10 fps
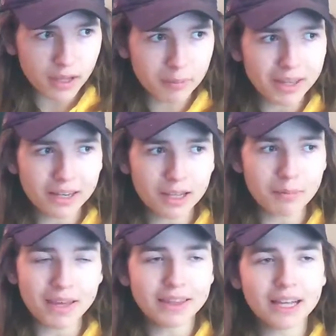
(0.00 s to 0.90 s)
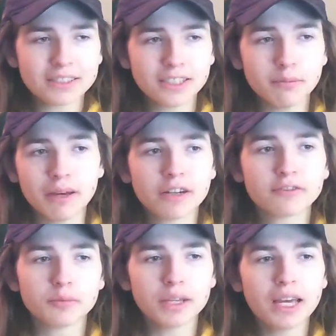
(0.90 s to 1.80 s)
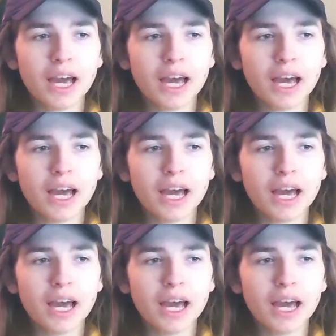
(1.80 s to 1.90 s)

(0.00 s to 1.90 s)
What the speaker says: It made that scene better for me.